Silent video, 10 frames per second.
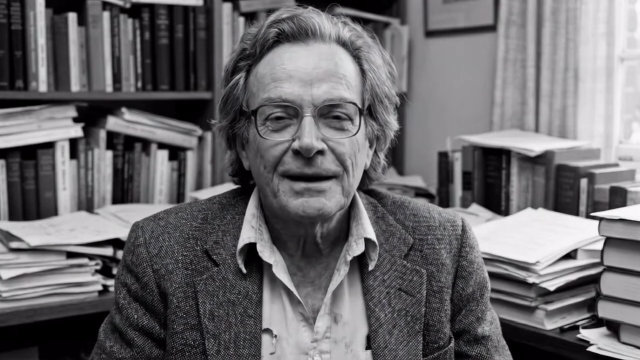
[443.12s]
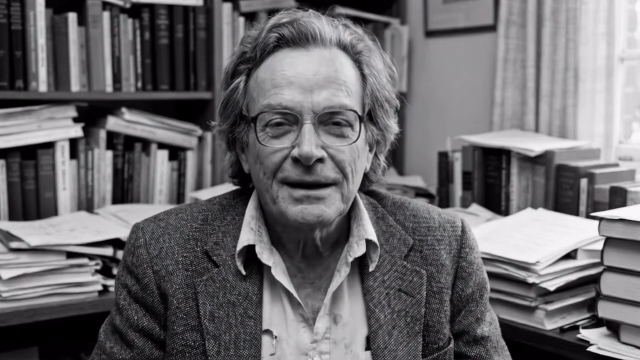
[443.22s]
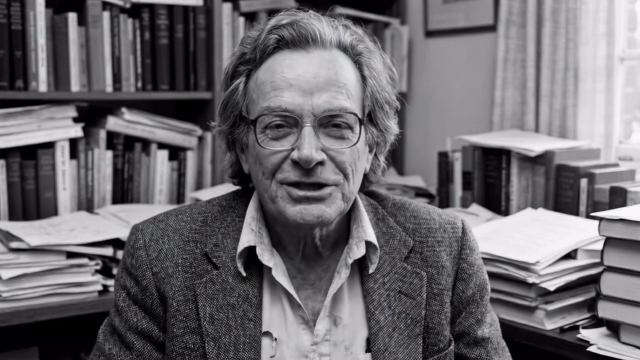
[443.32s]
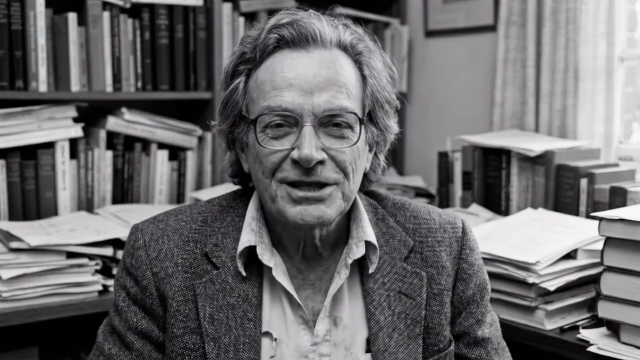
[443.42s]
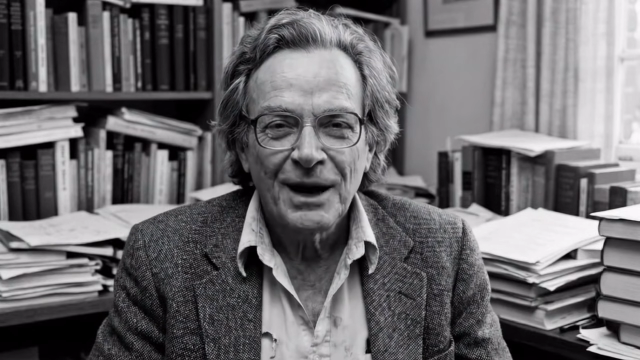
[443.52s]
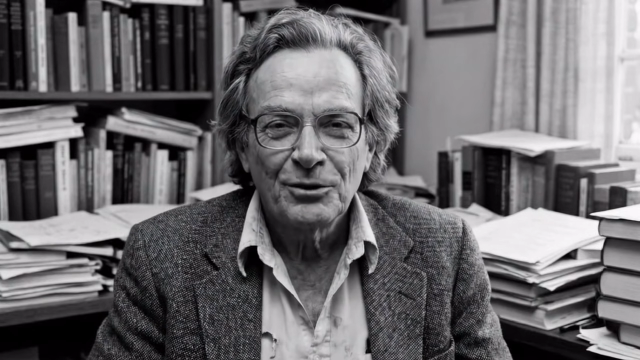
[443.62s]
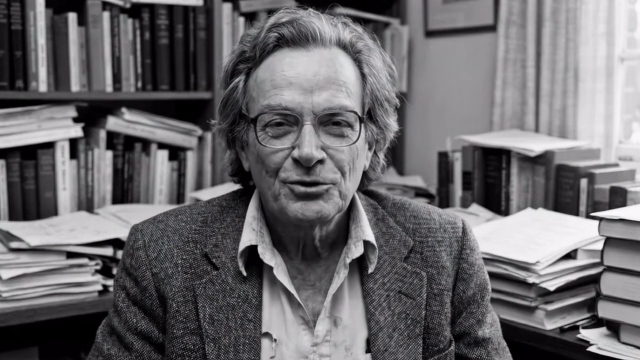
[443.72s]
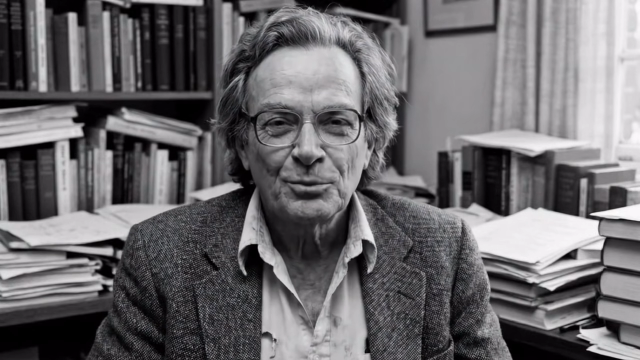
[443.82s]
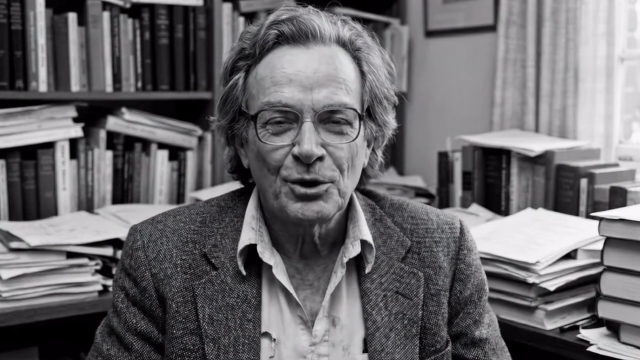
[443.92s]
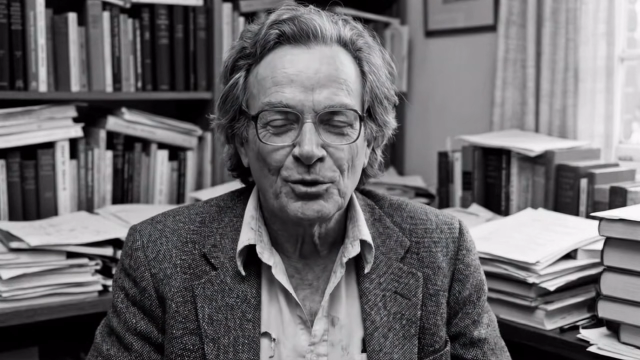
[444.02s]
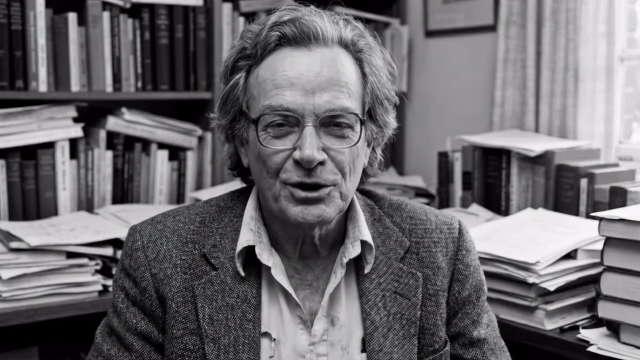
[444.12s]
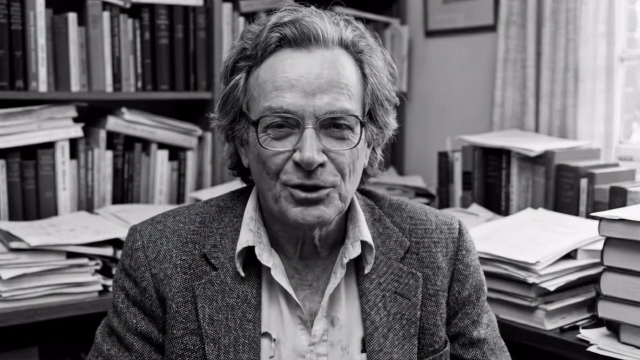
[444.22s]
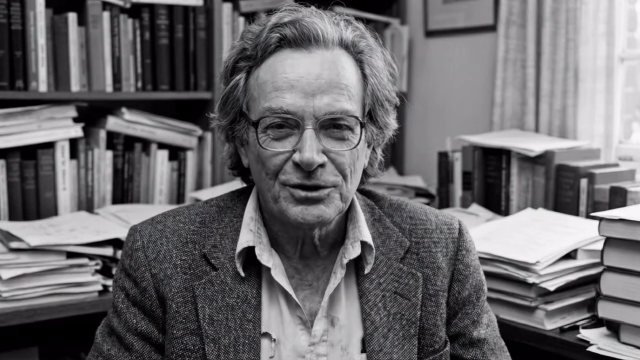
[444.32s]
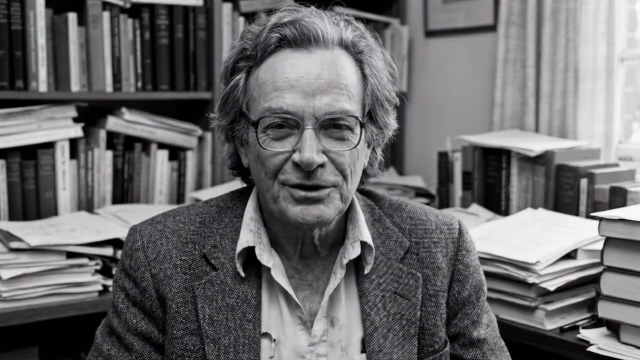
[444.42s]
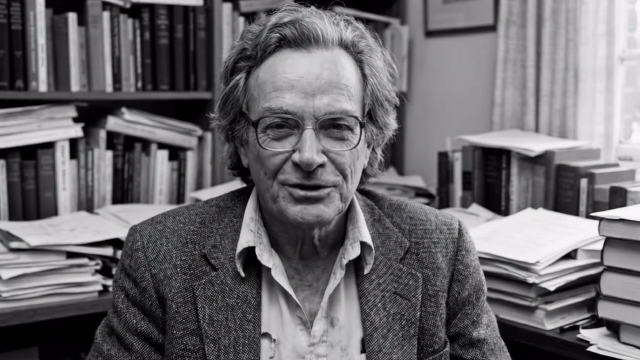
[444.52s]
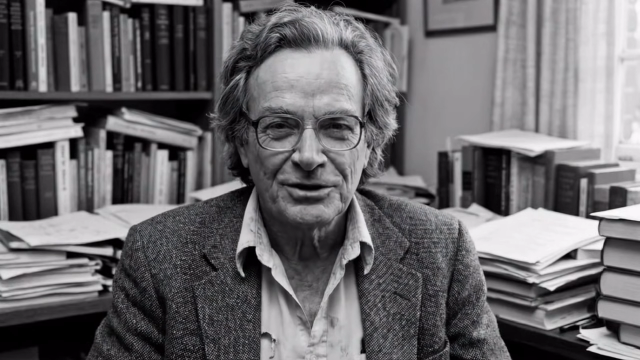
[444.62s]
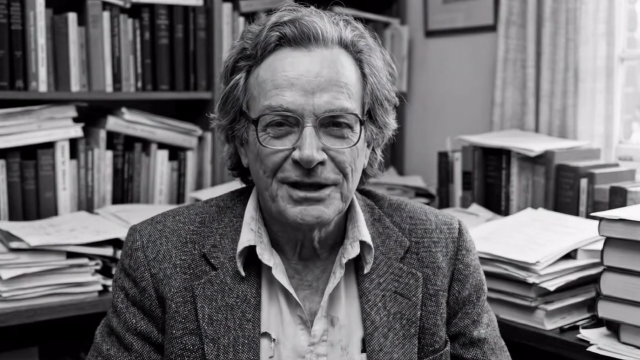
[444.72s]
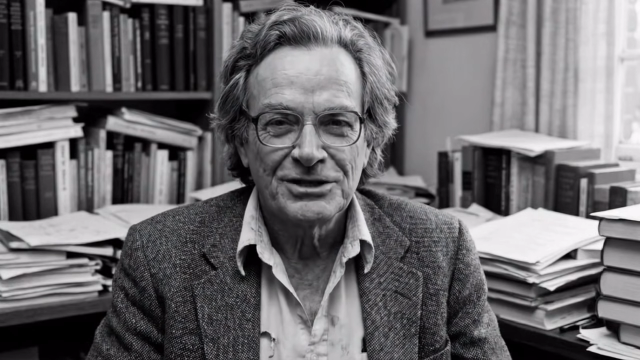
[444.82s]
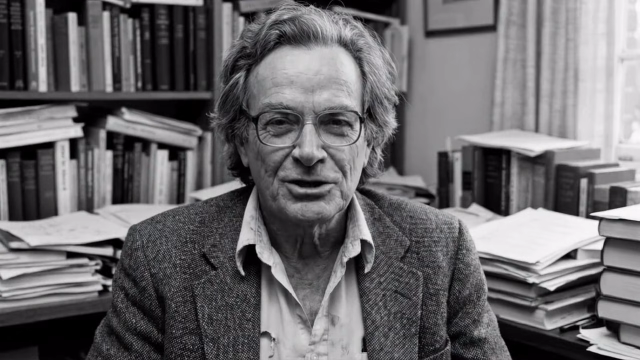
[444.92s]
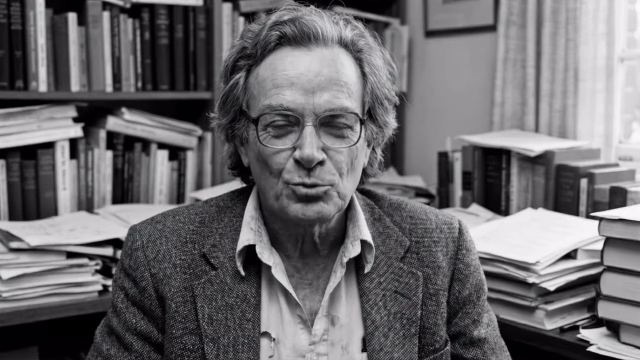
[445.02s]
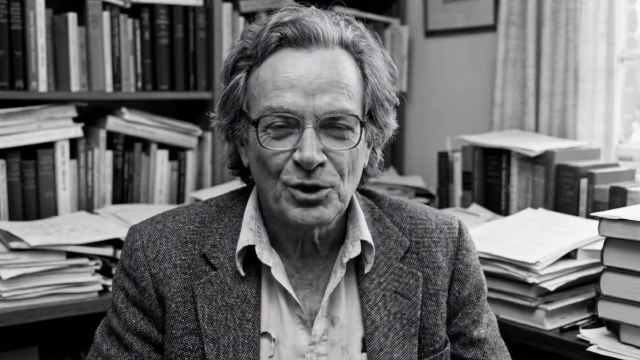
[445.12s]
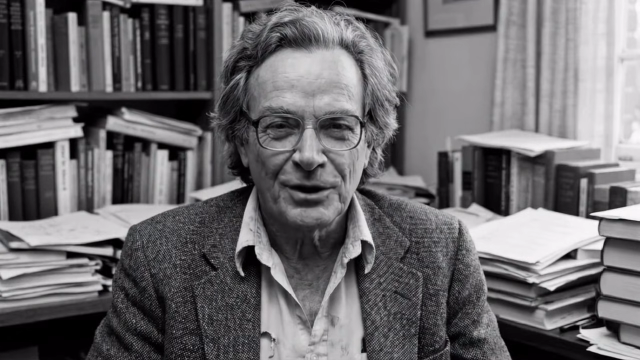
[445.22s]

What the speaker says: Sound familiar? This is what